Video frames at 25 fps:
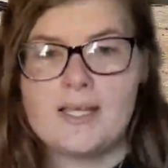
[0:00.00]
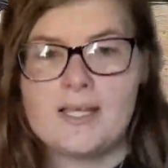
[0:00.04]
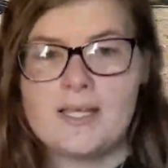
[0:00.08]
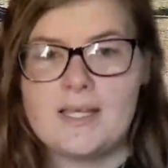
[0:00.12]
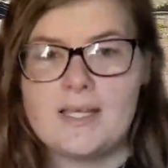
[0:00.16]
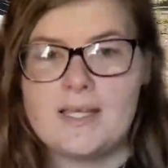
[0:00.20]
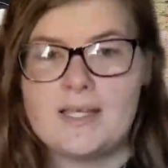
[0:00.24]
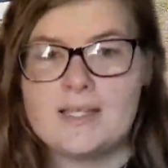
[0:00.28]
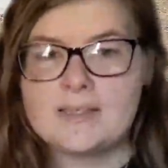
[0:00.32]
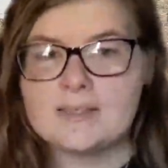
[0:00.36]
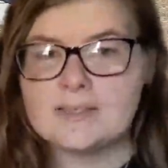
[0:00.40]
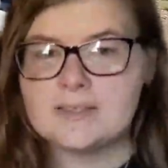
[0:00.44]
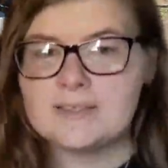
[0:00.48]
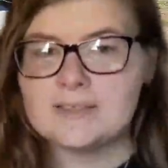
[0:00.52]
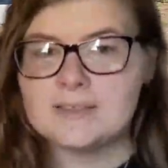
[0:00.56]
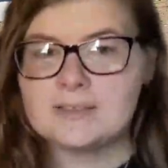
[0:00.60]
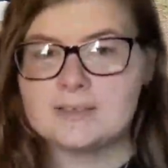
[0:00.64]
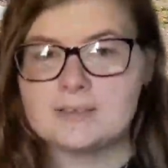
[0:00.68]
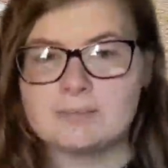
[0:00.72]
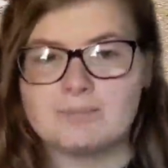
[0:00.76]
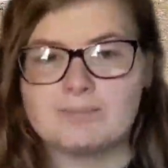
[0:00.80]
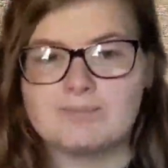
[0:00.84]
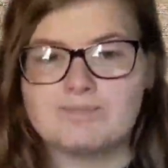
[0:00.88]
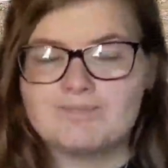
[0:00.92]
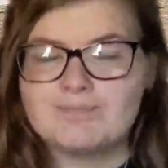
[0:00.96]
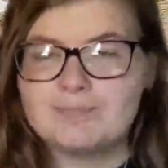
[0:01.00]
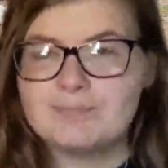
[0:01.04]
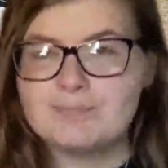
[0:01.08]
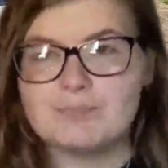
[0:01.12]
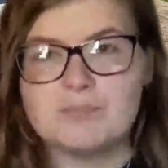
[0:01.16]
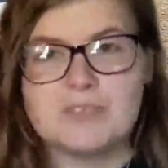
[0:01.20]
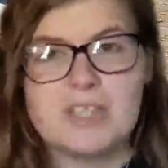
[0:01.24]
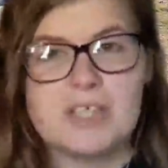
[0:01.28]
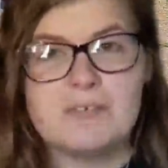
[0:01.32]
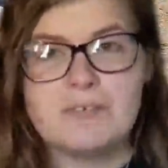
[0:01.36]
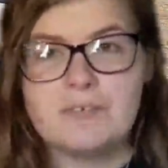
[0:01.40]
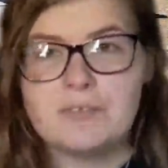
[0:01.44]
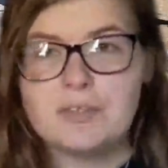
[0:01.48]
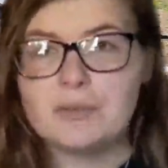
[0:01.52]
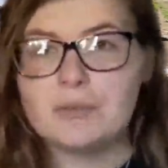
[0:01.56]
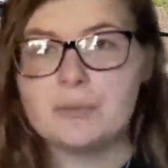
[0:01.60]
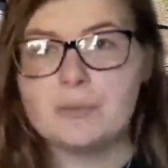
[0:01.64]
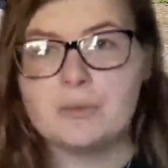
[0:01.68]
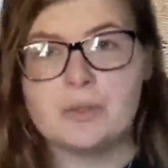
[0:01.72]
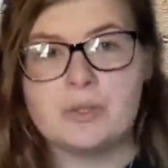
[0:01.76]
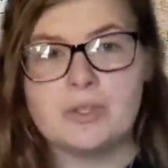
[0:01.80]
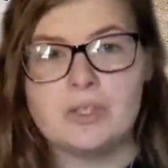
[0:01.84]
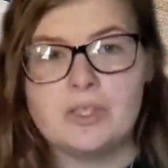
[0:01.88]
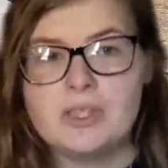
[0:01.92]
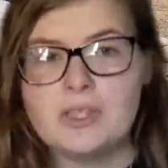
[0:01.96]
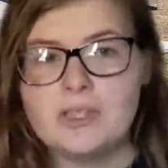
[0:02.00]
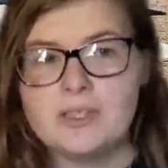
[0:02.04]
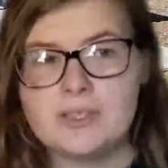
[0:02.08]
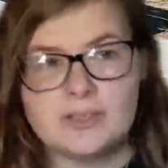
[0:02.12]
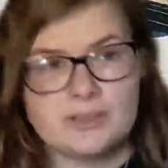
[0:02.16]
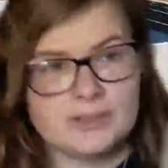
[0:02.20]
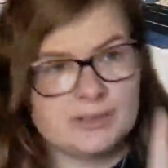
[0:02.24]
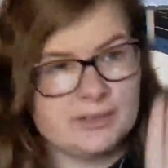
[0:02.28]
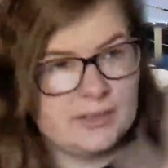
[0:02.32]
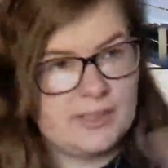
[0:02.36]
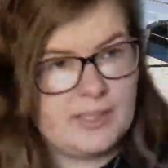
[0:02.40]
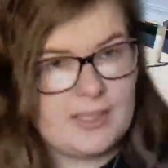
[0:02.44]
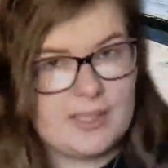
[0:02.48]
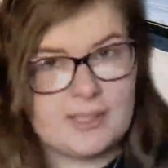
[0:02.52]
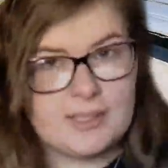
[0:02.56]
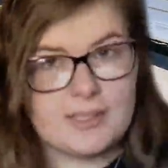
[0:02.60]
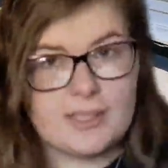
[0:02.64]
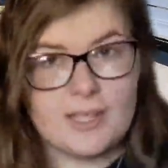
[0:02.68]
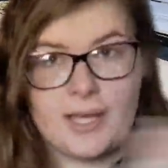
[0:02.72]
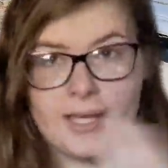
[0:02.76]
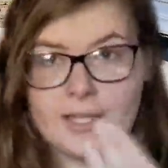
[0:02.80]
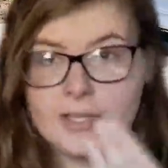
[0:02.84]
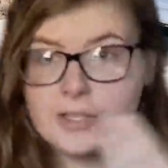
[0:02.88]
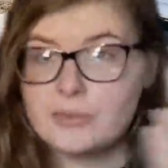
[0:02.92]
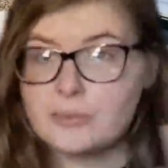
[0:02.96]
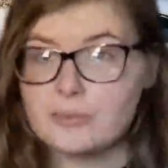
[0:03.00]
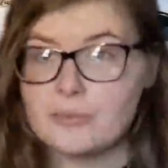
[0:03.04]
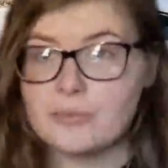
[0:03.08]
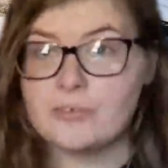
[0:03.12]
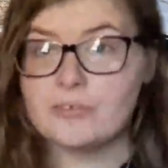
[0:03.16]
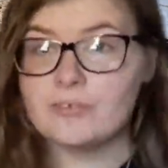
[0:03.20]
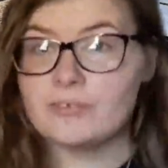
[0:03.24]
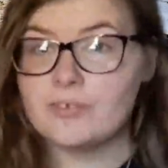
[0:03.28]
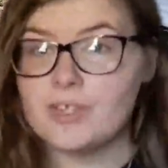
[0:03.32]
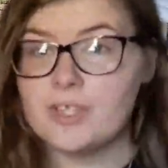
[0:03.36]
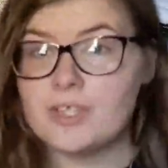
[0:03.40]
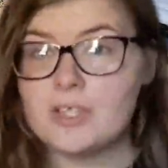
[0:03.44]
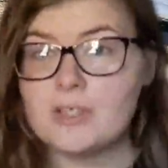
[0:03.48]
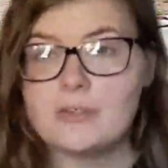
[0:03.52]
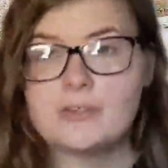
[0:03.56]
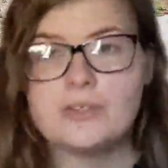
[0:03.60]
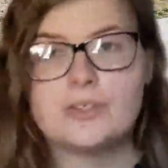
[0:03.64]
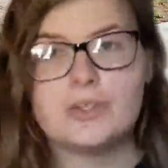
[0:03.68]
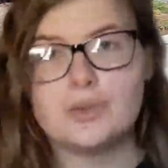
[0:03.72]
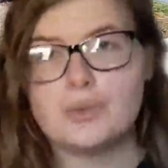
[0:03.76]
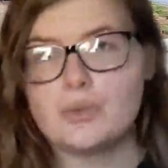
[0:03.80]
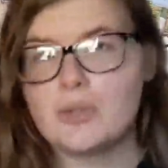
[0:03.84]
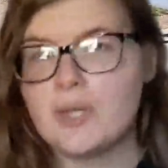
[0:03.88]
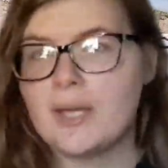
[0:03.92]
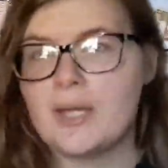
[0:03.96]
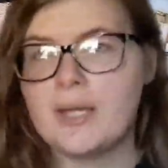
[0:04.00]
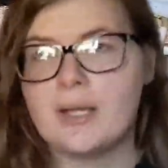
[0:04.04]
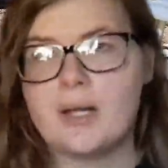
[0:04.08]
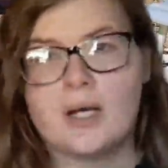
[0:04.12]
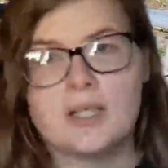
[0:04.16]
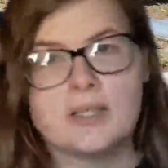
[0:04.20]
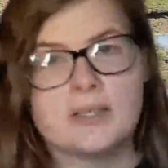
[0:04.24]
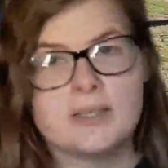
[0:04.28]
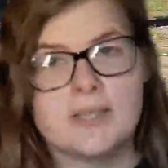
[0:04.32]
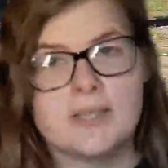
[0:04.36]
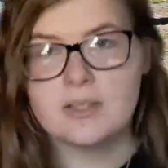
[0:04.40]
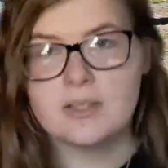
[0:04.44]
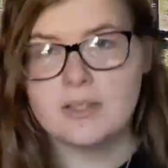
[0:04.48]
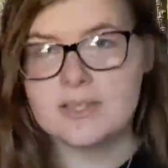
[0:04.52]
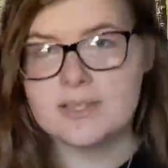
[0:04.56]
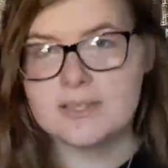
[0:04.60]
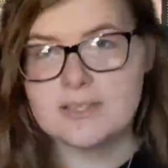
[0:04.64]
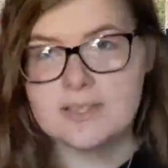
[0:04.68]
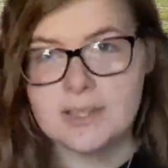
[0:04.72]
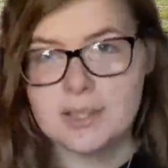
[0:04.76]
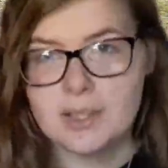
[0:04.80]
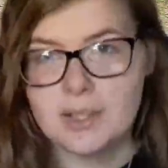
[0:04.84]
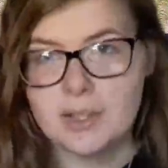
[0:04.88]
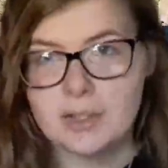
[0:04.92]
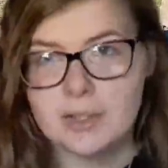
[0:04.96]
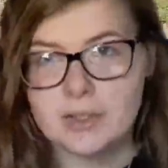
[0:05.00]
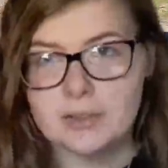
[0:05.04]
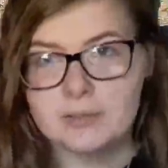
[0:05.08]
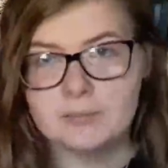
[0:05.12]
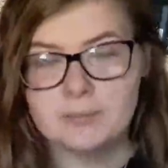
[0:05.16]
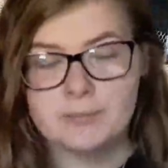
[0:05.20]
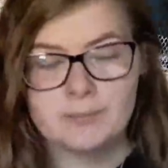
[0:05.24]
If you look in the actual videos, you cannot it's there.